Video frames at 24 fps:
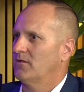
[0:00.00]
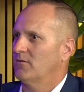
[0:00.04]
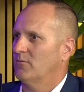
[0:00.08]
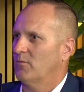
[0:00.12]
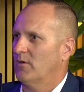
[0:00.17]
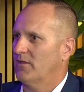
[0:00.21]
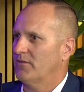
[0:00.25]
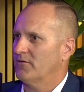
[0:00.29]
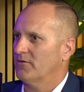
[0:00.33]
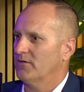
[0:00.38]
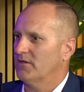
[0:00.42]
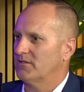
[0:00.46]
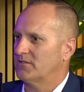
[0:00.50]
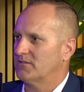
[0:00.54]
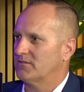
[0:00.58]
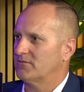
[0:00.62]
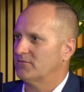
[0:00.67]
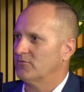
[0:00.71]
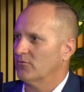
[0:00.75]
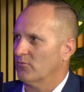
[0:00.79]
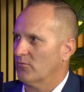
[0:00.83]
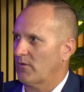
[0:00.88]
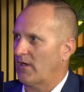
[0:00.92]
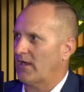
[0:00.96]
whether it's
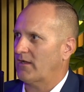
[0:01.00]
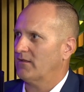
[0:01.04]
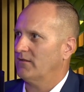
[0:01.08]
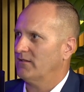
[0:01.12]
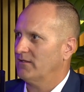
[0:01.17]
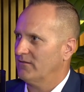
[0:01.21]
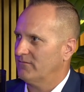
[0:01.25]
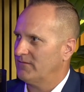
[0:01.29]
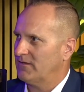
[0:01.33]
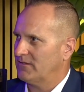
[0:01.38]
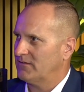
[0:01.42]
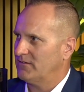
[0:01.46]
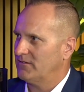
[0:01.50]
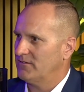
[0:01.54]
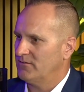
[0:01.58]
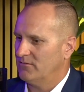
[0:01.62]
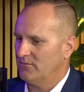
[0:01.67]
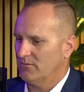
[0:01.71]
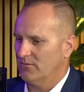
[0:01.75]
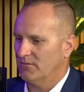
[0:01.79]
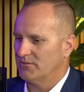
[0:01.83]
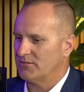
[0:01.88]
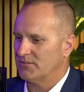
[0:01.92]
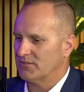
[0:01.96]
directly affecting you
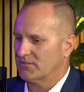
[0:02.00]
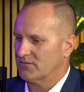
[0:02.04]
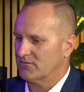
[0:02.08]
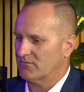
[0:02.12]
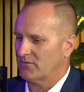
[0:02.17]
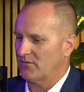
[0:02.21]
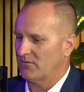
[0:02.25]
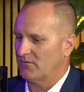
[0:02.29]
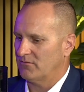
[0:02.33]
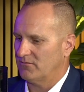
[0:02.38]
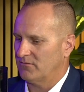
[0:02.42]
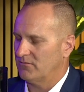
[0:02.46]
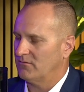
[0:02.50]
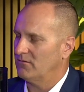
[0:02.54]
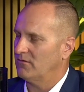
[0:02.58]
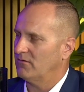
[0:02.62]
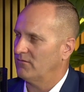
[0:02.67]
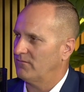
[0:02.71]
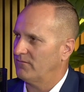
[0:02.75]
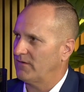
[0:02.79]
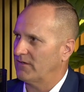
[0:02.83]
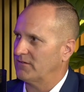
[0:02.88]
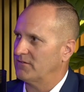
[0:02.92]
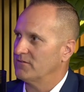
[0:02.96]
or just
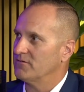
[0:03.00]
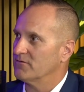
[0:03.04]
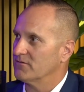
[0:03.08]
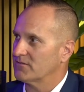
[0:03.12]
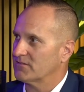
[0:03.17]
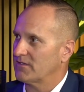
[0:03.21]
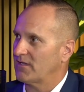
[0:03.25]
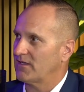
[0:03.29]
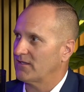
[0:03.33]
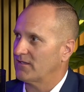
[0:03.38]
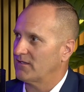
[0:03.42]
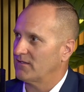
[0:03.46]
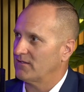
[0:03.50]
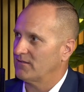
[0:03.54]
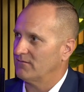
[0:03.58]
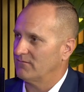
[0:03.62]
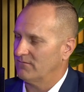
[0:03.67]
affecting your psyche.